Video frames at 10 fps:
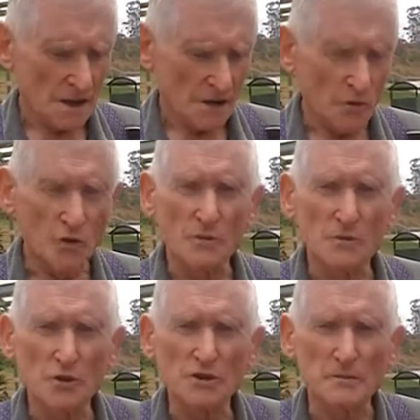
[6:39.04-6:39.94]
warm
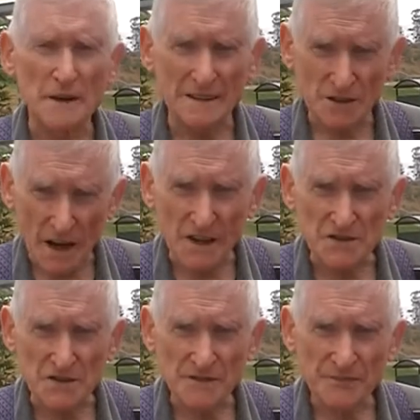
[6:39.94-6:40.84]
water melt
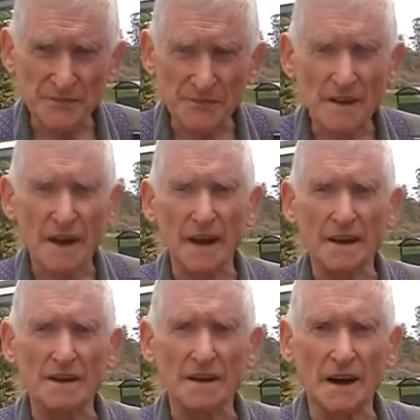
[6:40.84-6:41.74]
ice, mm -hmm.
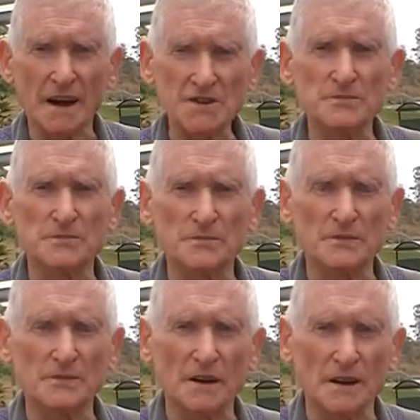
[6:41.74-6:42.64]
and ice
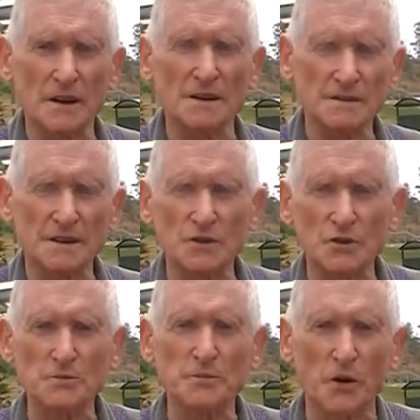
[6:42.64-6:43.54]
uh, the
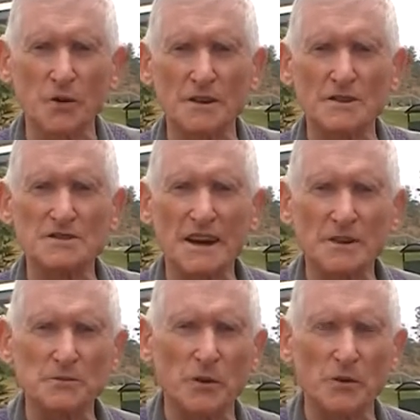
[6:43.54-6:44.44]
North Pole and the
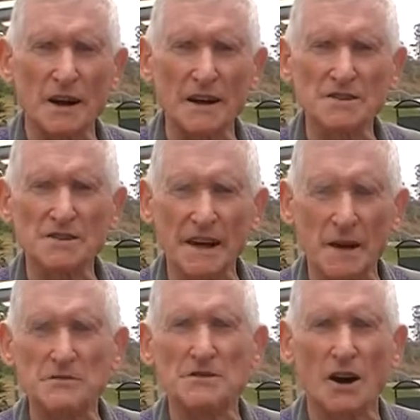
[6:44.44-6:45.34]
South Pole ice
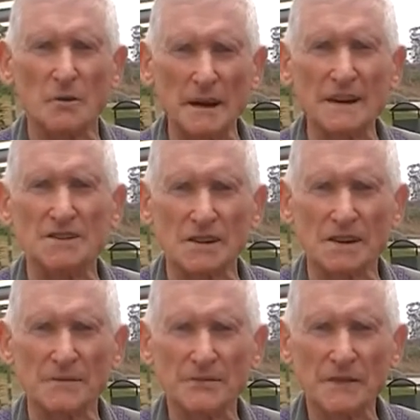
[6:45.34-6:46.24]
caps are melting.
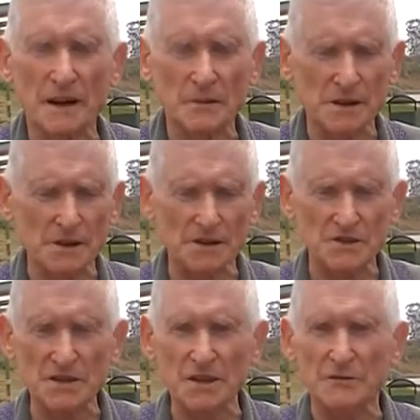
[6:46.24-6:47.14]
Mm. I mean, you can
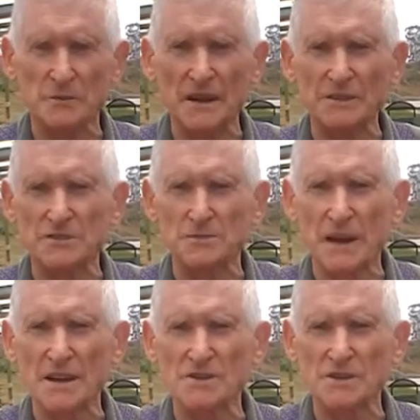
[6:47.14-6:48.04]
see it from outer
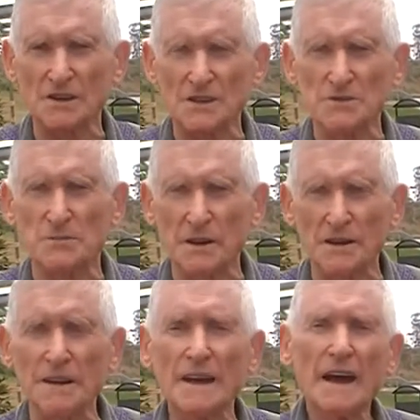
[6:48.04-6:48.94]
space, they are
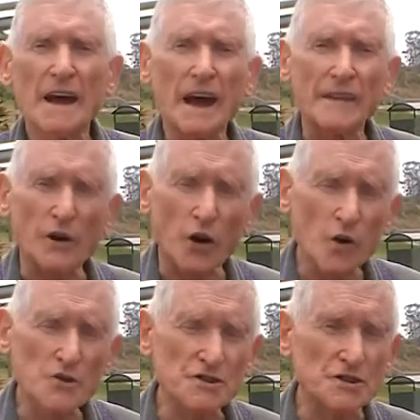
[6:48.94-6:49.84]
disappearing, and the
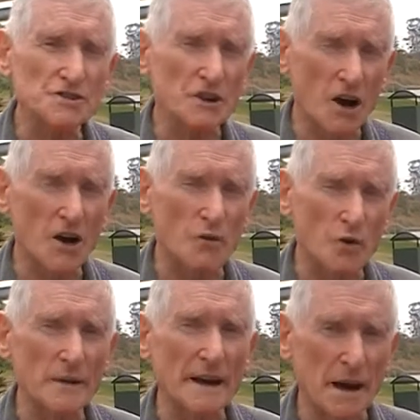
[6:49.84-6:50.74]
oceans are
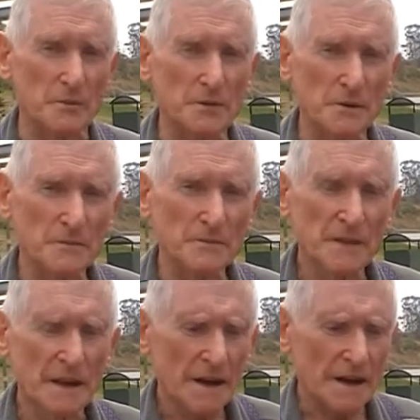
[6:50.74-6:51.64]
warming up. Mm -hmm.
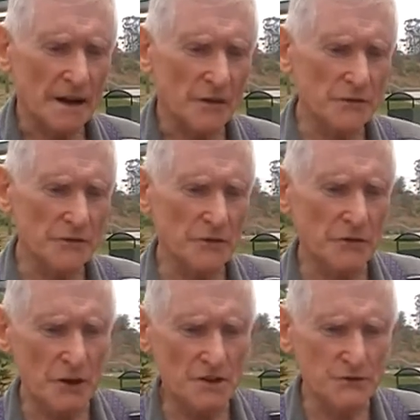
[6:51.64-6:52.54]
Now, if we
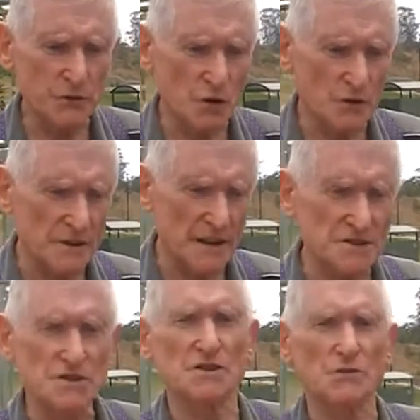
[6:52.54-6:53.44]
fast forward that
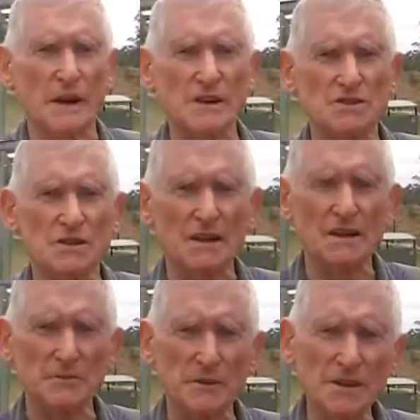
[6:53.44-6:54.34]
situation a
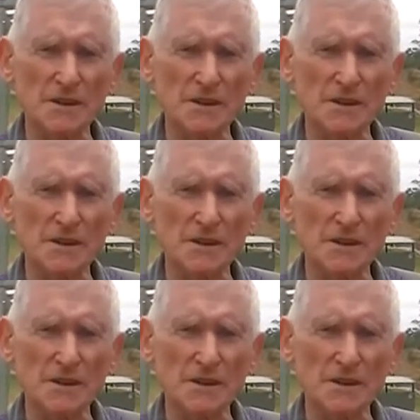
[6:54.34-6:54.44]
little bit